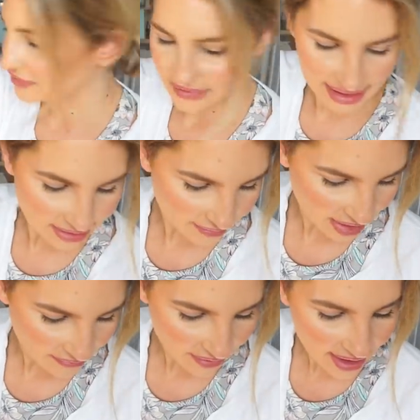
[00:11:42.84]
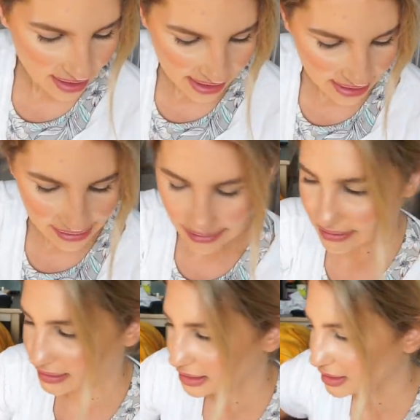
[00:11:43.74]
your face on my rug.
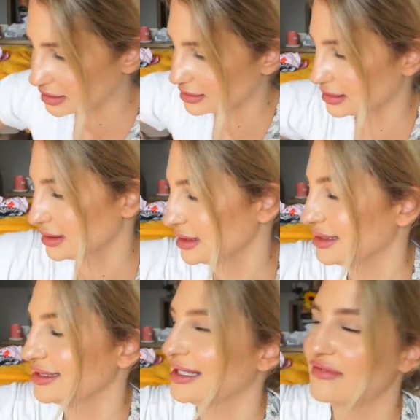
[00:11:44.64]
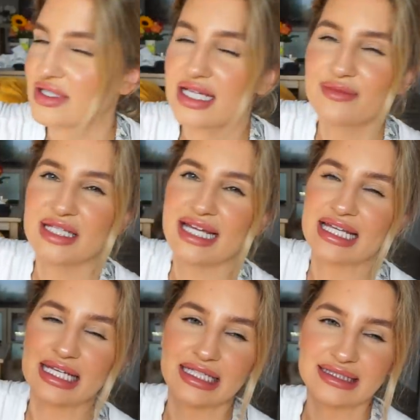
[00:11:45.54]
Every time Teddy
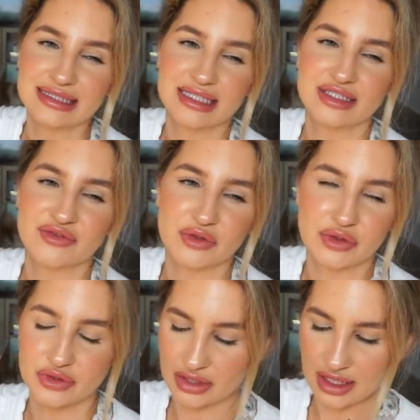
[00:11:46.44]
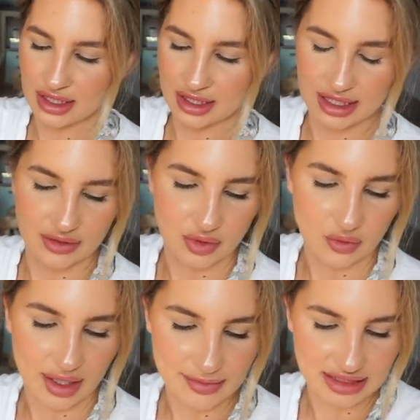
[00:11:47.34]
eats his food, he
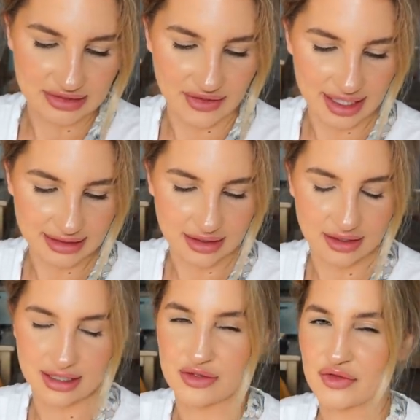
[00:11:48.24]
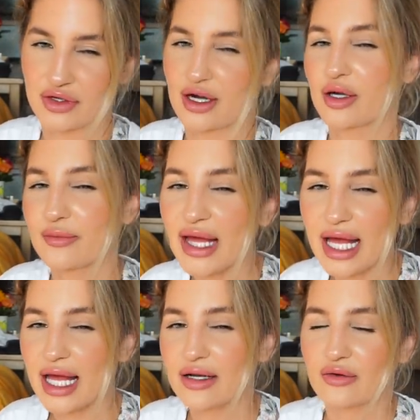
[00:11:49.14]
will wipe his face on either our
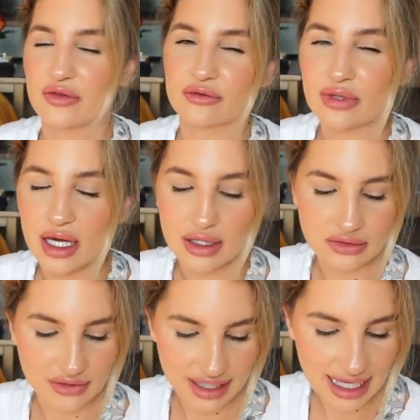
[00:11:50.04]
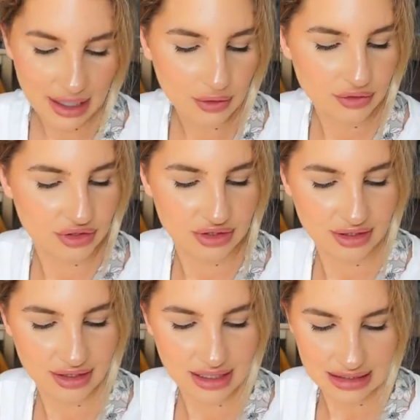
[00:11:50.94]
bed or the rug or the couch.
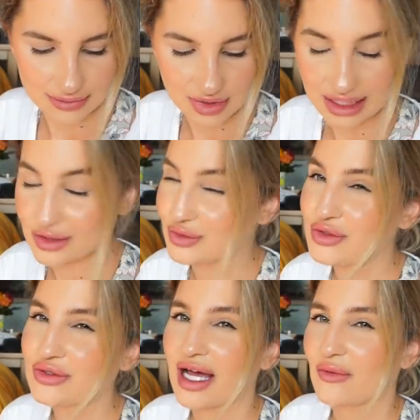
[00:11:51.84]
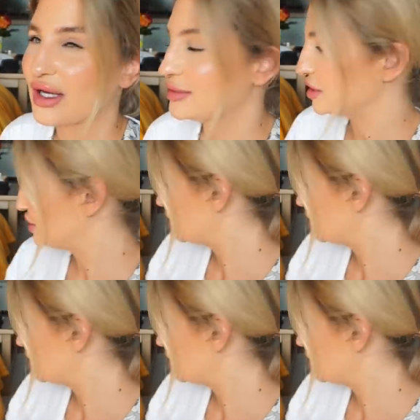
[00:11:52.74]
And I'm like, you do not wipe your